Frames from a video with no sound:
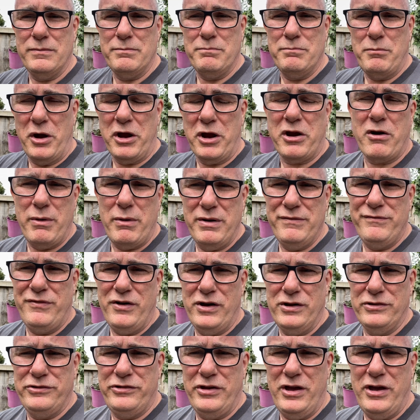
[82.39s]

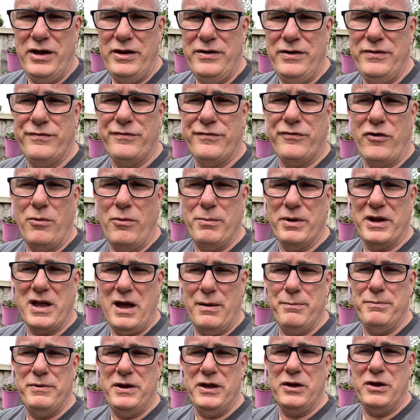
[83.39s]
microinverter from a
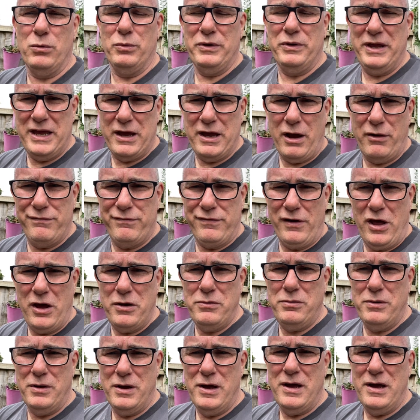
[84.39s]
company called EcoFlow.